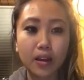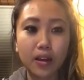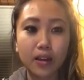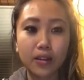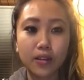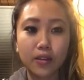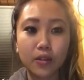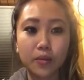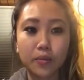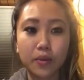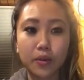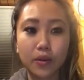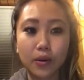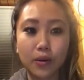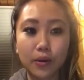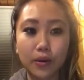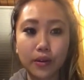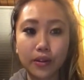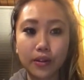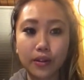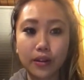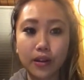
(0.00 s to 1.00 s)
Ethiopian
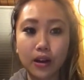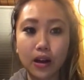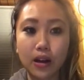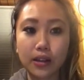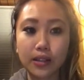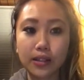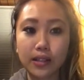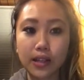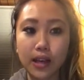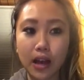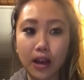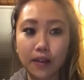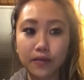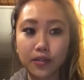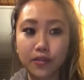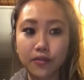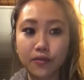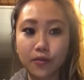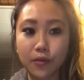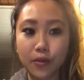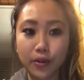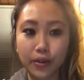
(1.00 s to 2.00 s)
Orthodox, they have to
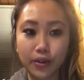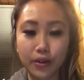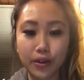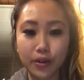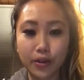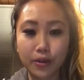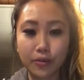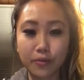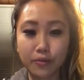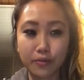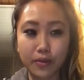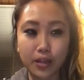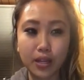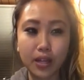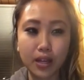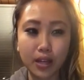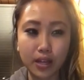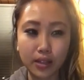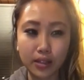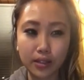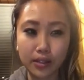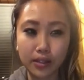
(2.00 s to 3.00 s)
forego meat
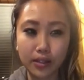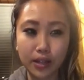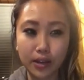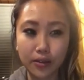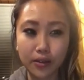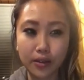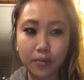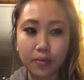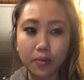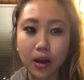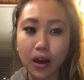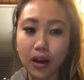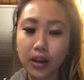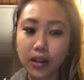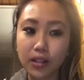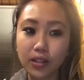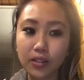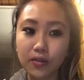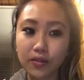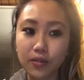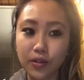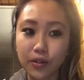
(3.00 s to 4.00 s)
and dairy
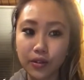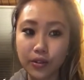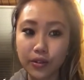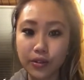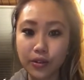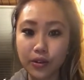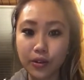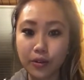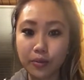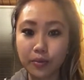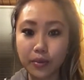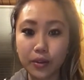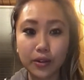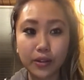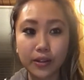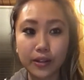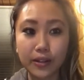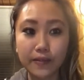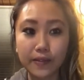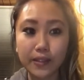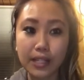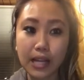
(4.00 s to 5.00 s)
products for a certain
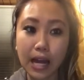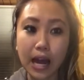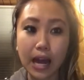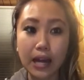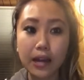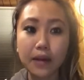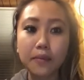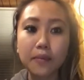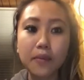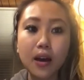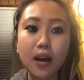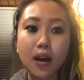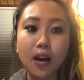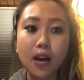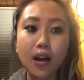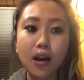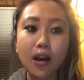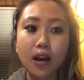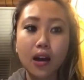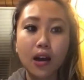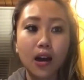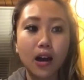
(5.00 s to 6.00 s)
period of time.
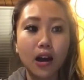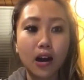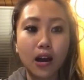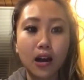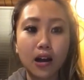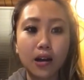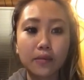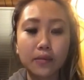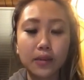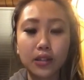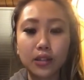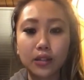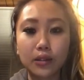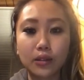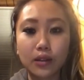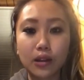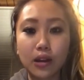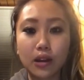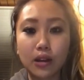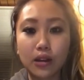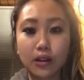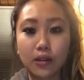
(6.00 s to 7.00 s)
This is
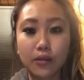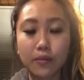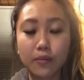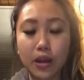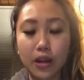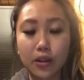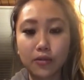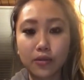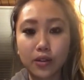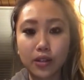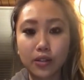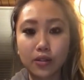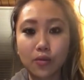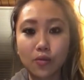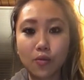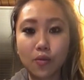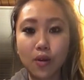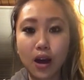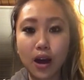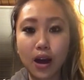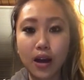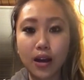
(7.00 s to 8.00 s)
a main reason
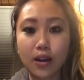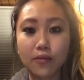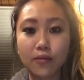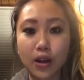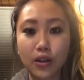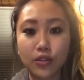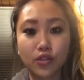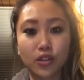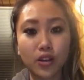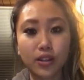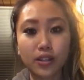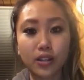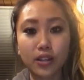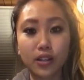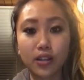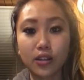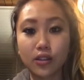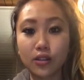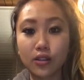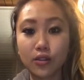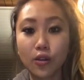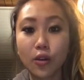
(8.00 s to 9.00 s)
why restaurants in
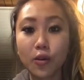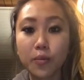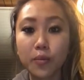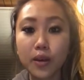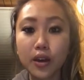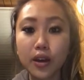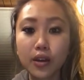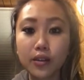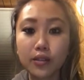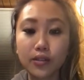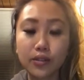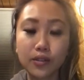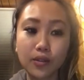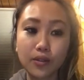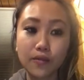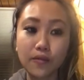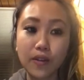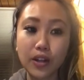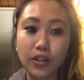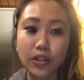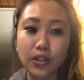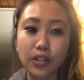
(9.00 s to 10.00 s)
Ethiopia serve
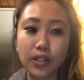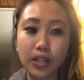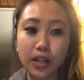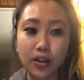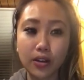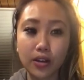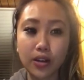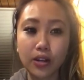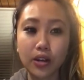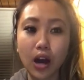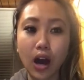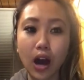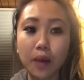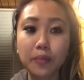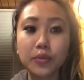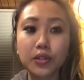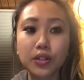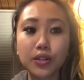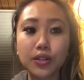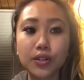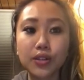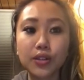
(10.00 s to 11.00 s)
vegetarian
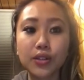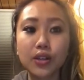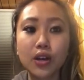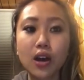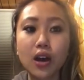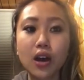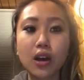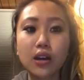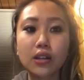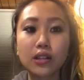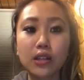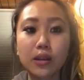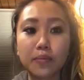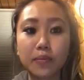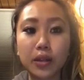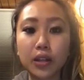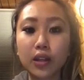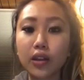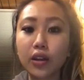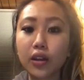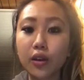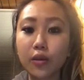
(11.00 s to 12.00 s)
options,
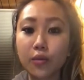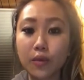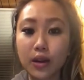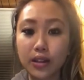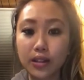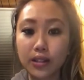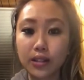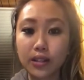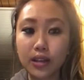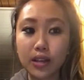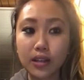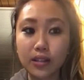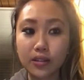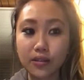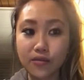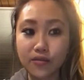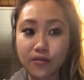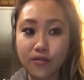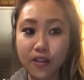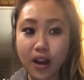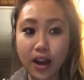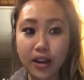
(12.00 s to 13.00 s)
typically on Wednesdays and
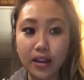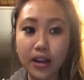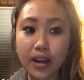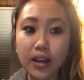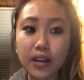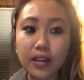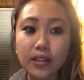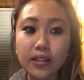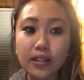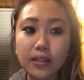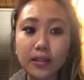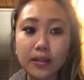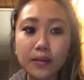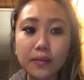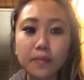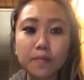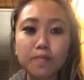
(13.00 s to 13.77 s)
Fridays.